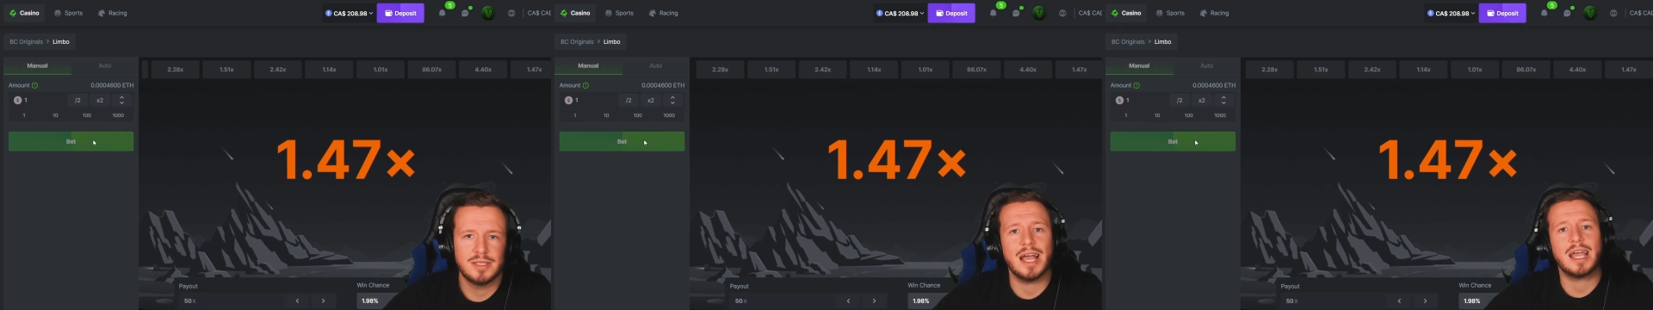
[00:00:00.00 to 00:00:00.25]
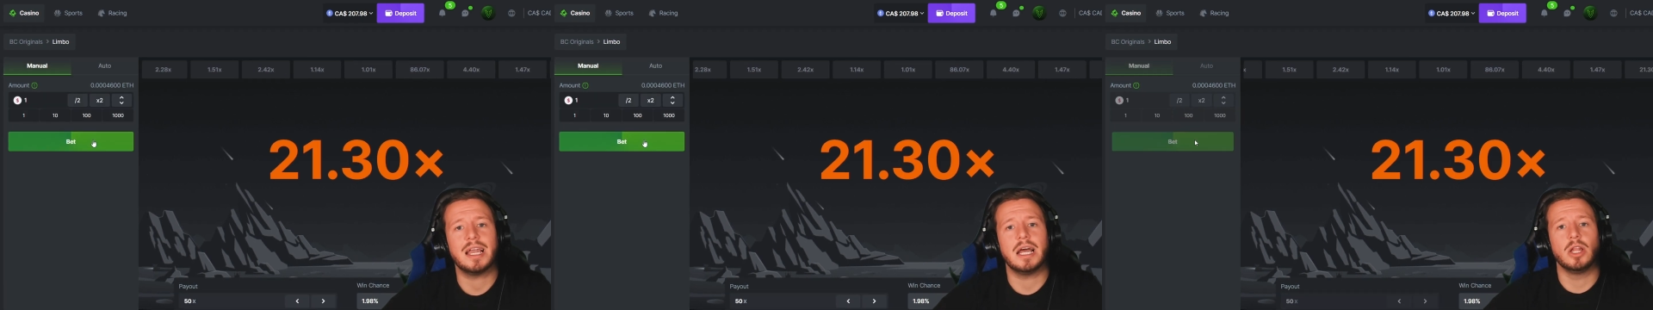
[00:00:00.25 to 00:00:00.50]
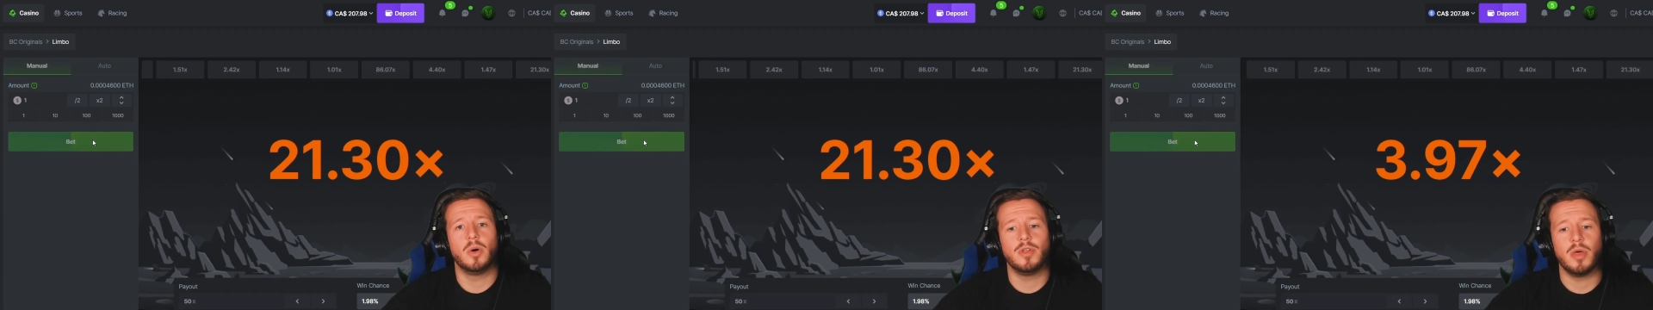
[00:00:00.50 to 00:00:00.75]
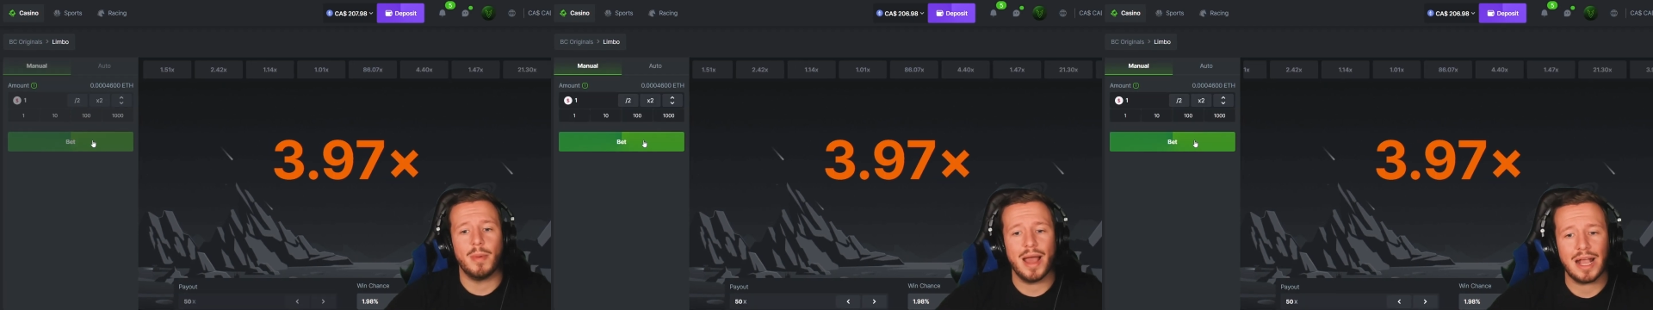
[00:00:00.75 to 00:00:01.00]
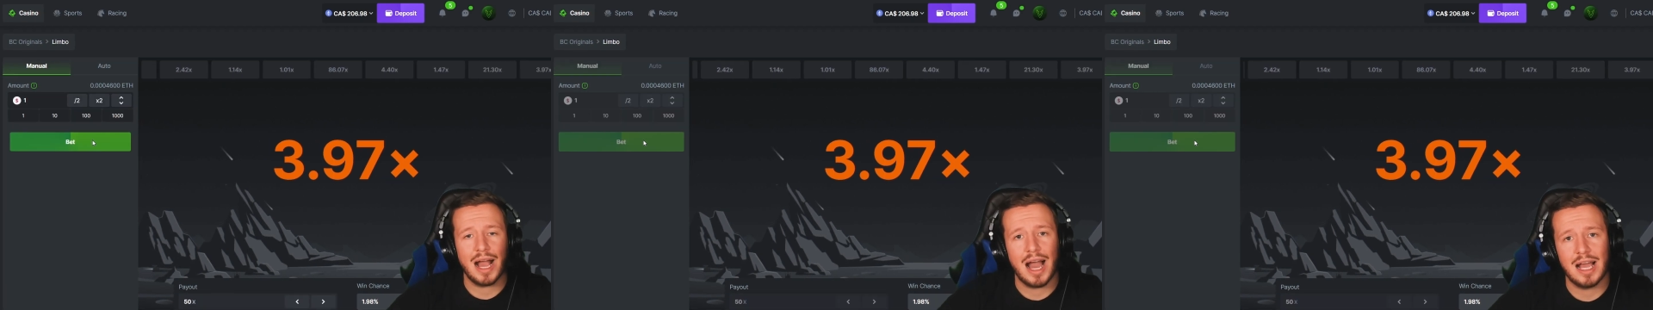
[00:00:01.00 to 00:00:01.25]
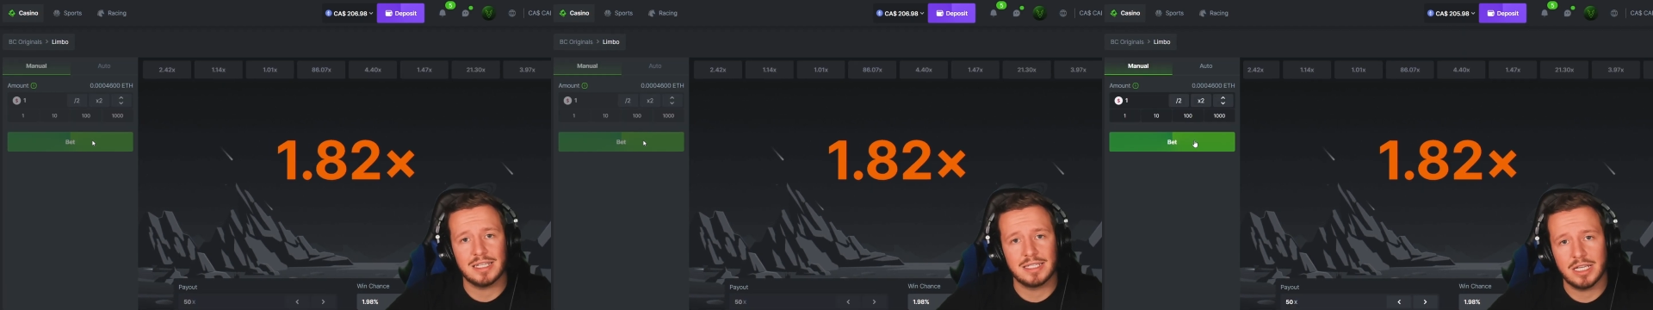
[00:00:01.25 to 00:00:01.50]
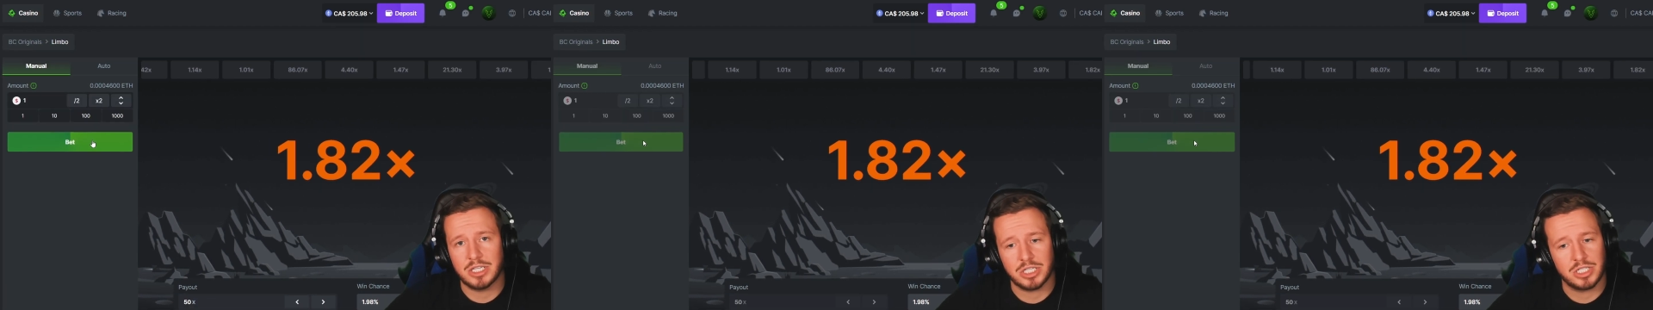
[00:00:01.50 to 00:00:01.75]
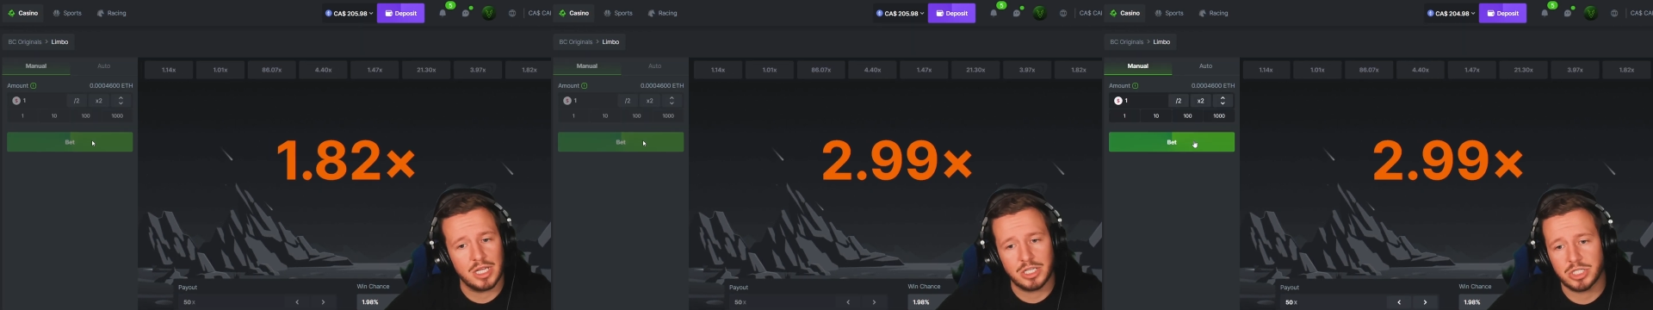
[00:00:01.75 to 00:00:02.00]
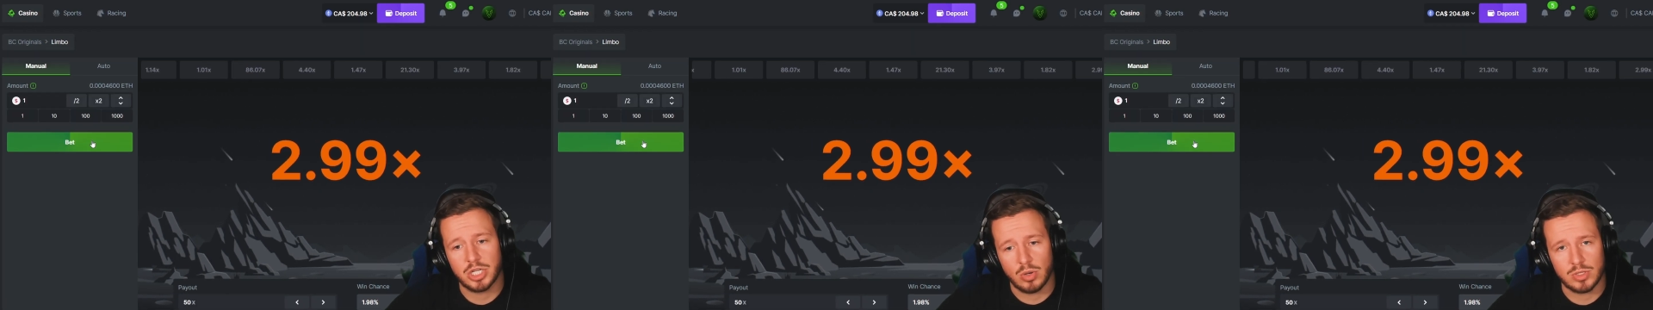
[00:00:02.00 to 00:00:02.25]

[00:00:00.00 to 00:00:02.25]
Second I lower the bet, guys, it just it just